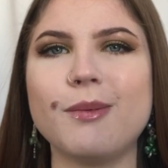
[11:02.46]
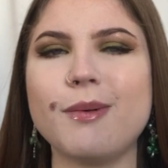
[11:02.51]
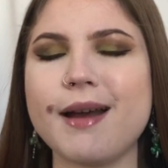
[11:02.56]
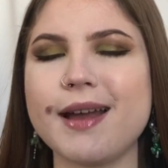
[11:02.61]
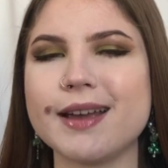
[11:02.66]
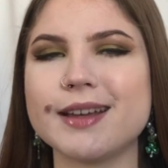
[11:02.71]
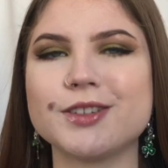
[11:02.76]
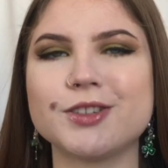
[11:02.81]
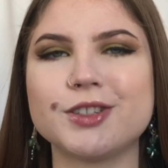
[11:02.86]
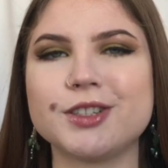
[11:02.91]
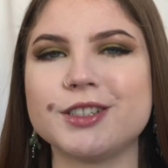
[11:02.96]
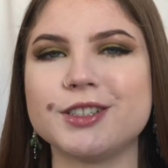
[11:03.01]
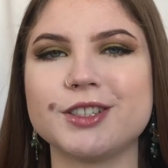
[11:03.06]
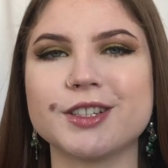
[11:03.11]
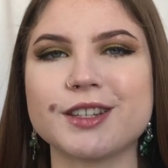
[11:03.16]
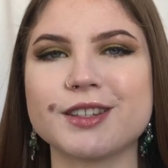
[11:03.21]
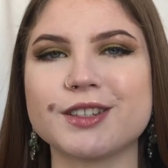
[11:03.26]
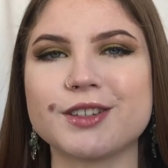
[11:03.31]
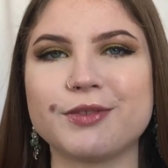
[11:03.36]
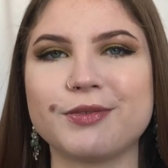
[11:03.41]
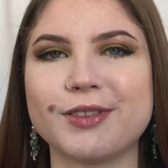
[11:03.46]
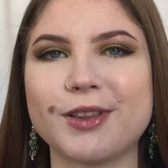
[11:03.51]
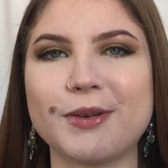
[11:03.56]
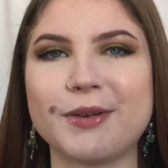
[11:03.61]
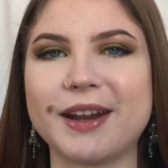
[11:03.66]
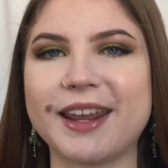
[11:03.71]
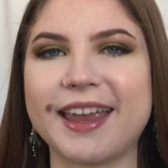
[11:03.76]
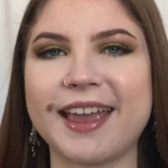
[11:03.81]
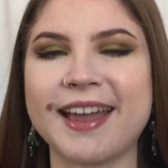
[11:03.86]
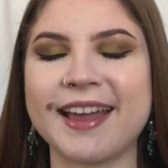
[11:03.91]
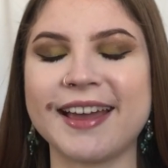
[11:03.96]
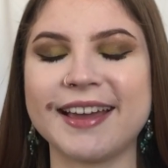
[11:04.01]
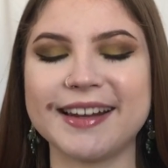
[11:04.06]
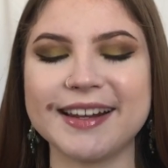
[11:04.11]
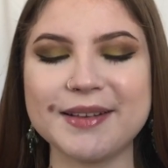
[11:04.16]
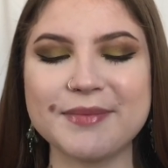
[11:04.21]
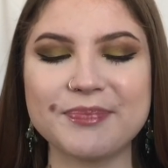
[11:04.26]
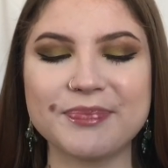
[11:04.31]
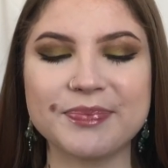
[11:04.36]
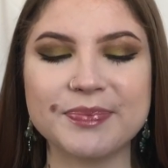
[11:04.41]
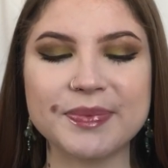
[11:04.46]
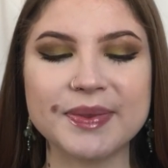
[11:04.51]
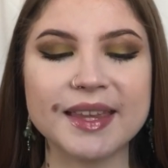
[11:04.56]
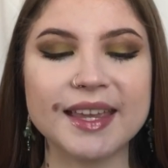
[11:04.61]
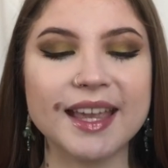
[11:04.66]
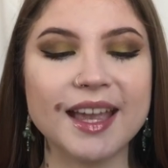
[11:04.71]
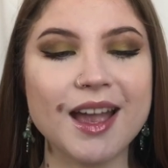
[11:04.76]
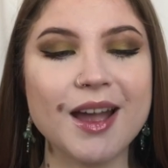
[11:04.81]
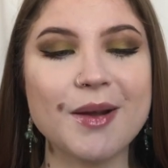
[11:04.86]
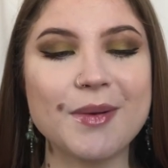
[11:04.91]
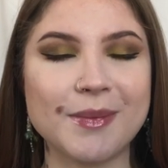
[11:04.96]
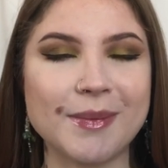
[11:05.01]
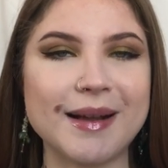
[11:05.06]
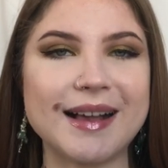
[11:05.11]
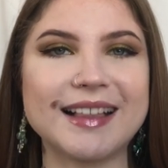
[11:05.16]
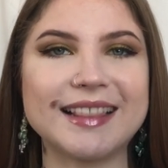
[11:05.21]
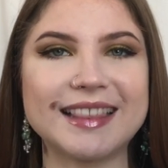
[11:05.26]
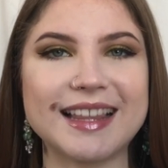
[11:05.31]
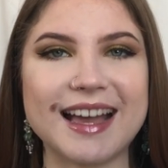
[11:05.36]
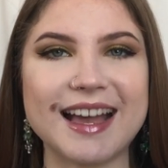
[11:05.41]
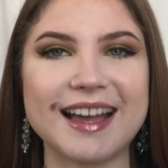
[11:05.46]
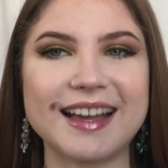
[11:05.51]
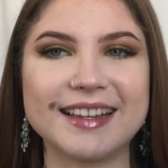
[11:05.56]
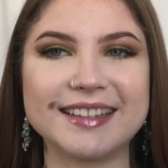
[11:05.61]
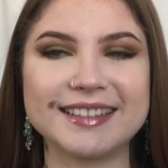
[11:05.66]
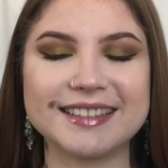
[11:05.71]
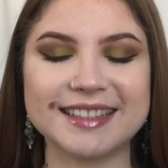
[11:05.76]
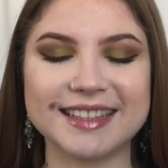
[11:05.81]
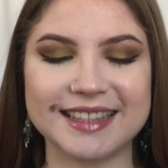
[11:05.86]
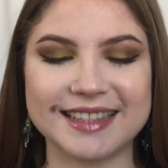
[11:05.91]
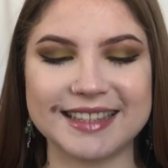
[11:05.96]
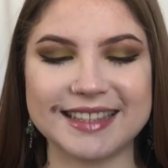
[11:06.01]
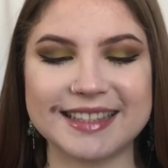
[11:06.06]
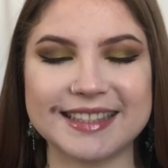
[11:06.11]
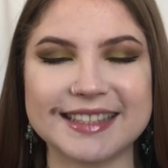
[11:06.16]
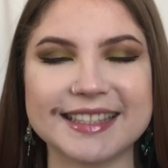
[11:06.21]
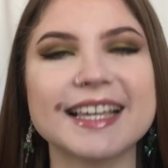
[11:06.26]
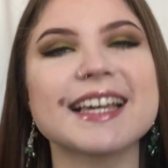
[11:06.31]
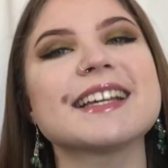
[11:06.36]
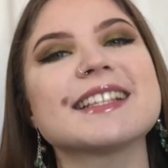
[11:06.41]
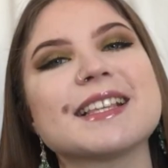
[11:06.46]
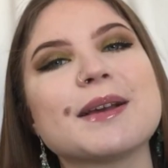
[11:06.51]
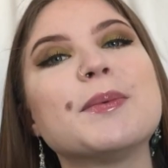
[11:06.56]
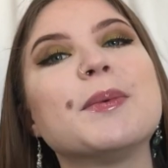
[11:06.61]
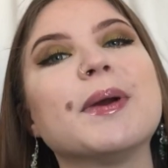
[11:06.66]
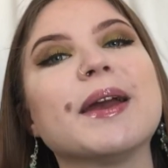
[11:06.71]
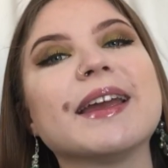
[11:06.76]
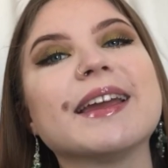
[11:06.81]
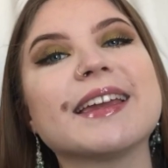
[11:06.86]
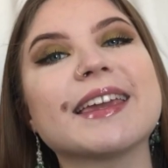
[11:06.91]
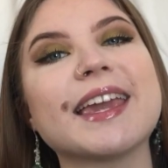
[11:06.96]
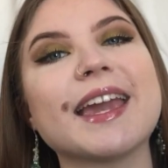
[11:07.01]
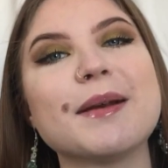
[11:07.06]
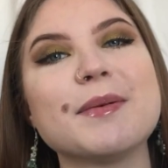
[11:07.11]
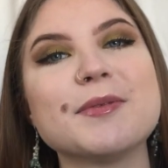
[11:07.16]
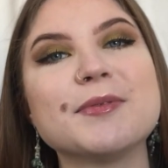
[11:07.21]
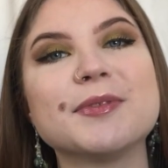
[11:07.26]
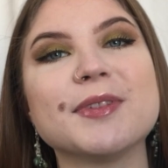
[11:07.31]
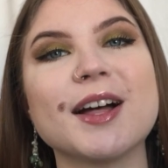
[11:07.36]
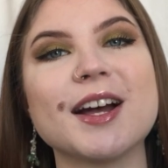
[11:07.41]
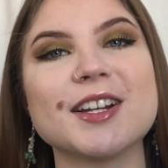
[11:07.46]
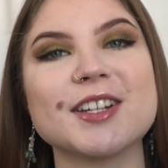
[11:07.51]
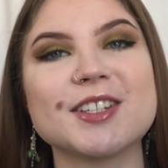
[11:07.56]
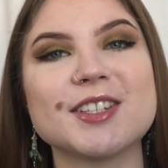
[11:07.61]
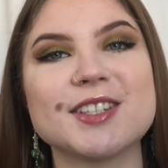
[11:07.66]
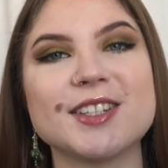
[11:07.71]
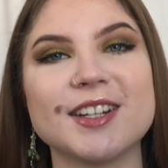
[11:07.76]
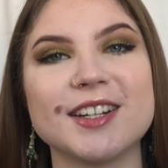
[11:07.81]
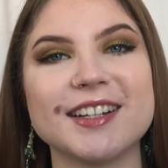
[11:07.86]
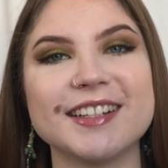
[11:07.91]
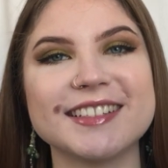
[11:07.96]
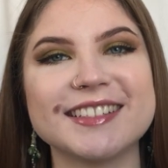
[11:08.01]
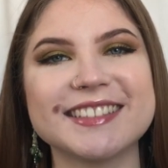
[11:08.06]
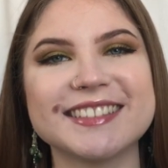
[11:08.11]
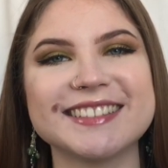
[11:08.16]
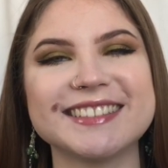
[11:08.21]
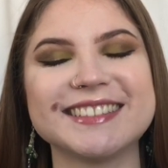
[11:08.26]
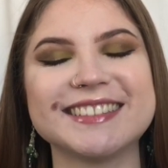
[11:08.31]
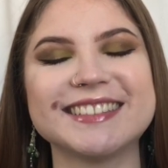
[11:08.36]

why is she just a floating head? Well, it's because I'm wearing a camouflage shirt.